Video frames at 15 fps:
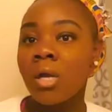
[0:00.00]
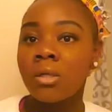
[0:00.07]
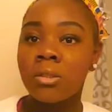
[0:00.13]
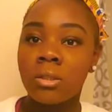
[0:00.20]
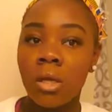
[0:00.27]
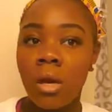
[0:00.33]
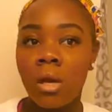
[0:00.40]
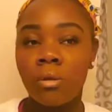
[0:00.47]

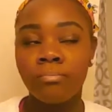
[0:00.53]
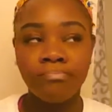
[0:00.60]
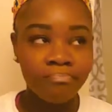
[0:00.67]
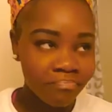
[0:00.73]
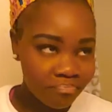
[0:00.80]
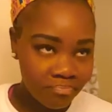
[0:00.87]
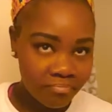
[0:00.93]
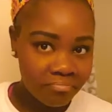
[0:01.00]
So
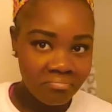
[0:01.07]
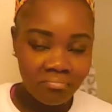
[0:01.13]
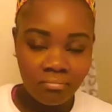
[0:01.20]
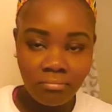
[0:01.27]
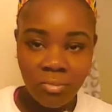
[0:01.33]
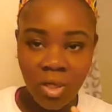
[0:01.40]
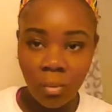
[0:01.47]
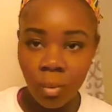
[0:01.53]

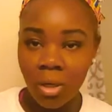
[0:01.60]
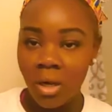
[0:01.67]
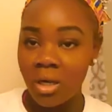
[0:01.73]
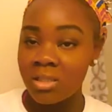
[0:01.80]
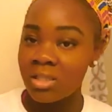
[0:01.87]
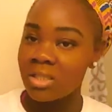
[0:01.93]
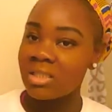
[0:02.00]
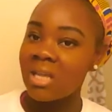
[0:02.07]
we
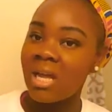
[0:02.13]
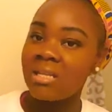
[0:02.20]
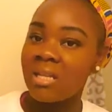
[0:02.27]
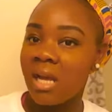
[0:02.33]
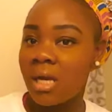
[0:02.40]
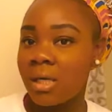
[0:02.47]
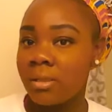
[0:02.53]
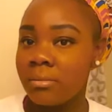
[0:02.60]
all just sat
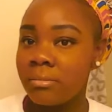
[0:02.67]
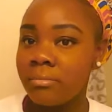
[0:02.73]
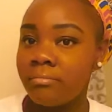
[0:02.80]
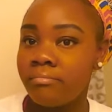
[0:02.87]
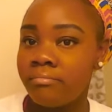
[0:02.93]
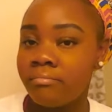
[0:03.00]
down,